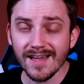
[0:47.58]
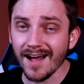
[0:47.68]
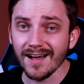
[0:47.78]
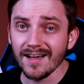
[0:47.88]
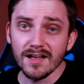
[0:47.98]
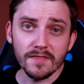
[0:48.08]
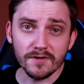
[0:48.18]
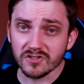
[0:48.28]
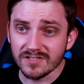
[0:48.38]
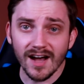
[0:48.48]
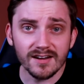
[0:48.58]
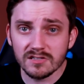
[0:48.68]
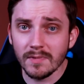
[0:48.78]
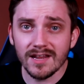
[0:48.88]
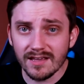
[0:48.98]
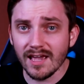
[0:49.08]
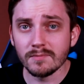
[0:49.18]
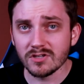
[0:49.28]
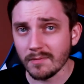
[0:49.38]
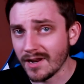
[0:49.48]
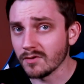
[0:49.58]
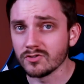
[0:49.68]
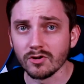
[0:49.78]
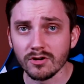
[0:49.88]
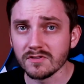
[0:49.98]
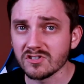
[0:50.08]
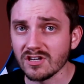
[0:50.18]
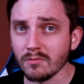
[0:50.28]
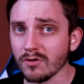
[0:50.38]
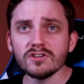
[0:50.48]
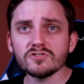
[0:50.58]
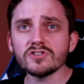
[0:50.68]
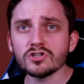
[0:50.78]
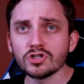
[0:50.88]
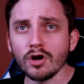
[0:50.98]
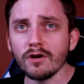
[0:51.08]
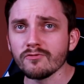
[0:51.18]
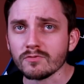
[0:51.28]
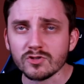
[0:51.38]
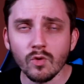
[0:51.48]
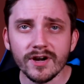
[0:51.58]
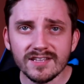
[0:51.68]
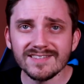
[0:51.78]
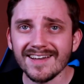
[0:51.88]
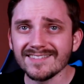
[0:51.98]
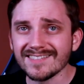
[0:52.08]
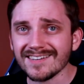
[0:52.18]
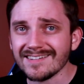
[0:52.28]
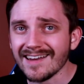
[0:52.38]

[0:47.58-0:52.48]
Yeah, there's not as many games coming out during the summer. Here's this chart from 2010 to